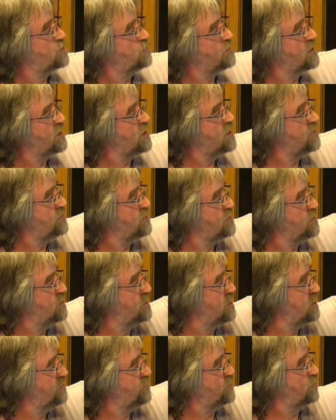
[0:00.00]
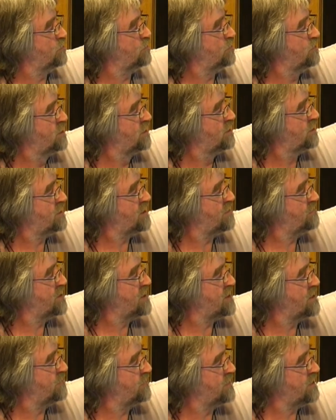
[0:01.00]
running over the nuclear fuel, coming
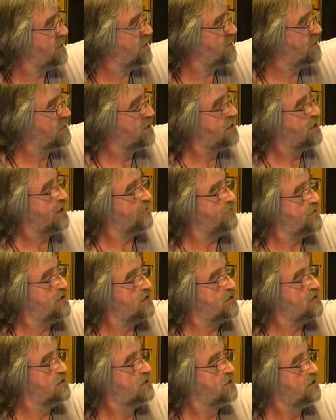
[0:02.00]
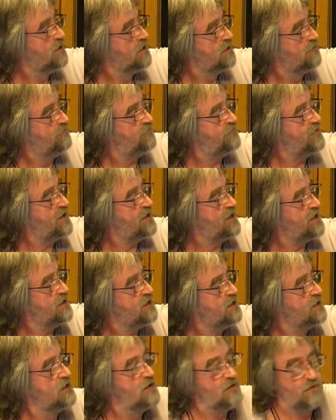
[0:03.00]
out there, and then
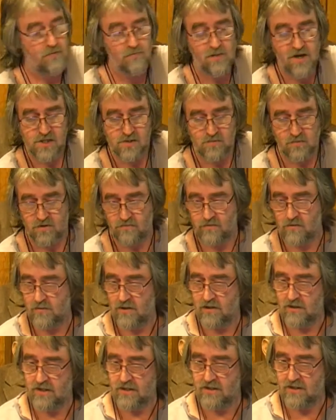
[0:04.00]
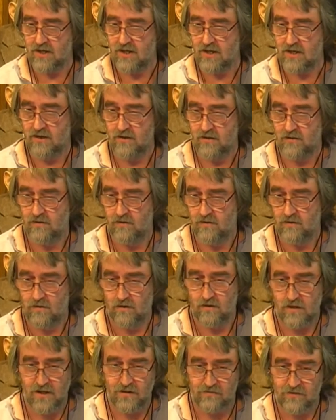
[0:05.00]
filling the basement of the building there.
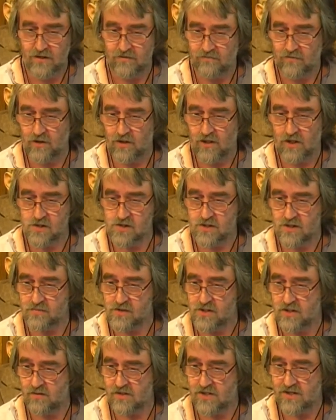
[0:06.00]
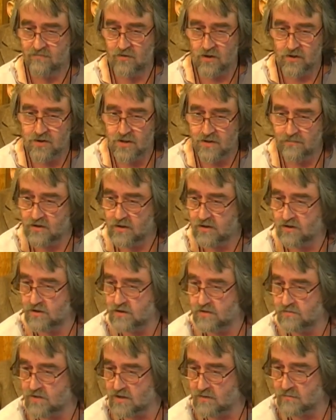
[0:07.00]
I did a few close-ups here, which I haven't got time to go
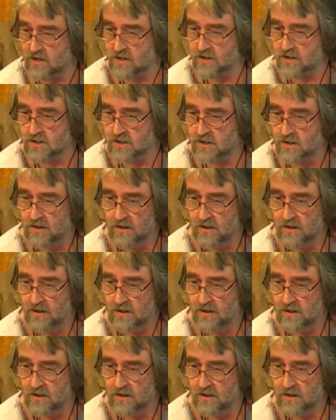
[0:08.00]
into very much.